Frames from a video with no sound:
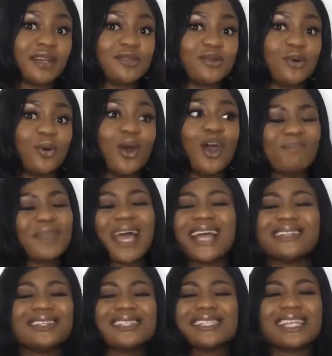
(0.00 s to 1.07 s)
So I
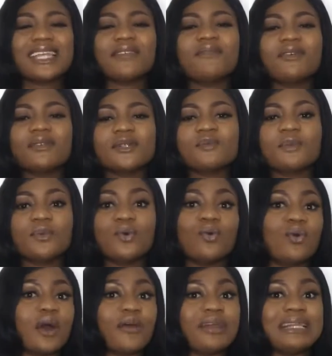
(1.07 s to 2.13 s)
just think it favors people
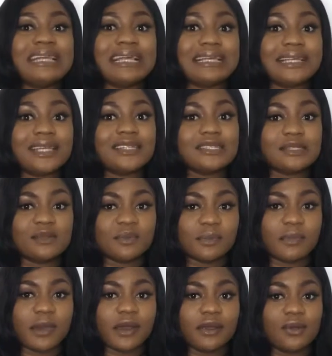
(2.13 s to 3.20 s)
who are already engaged to be
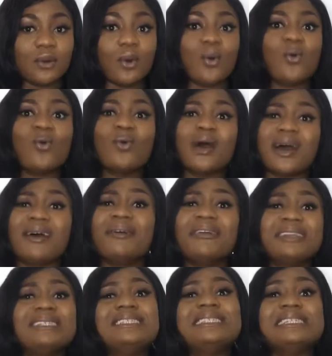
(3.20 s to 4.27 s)
married or who are
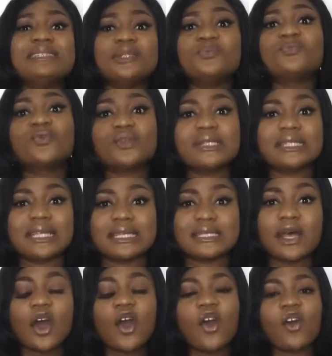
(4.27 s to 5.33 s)
already in the process
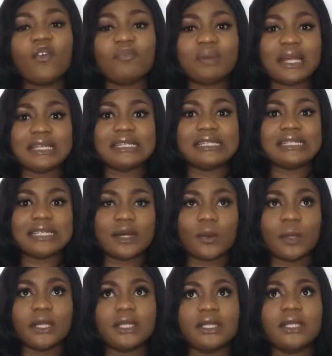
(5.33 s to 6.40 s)
of planning their
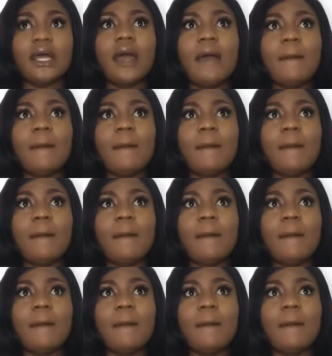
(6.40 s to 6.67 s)
wedding,